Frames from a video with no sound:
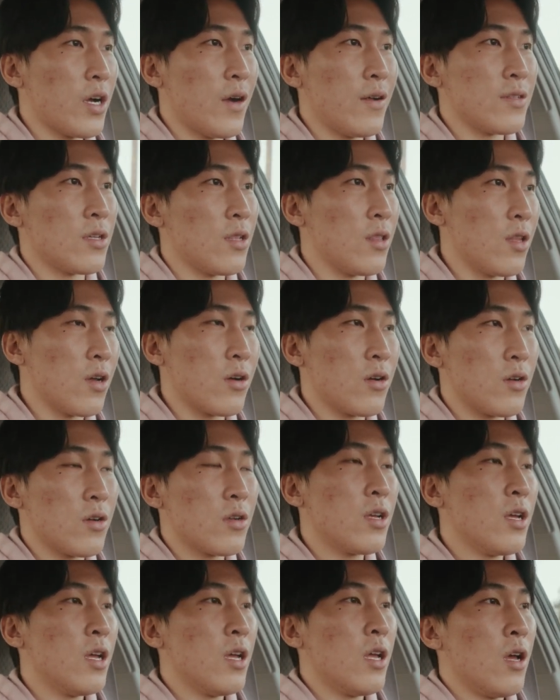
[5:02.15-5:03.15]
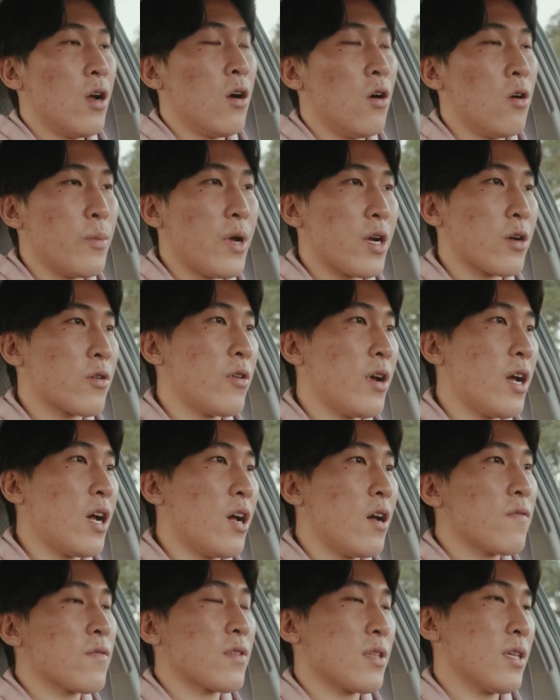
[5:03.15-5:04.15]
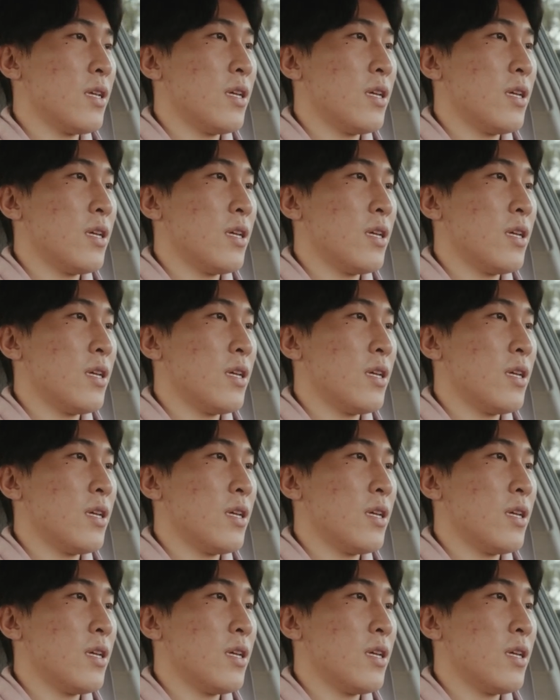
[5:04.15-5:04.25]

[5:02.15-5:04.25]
I want to learn, hone my craft.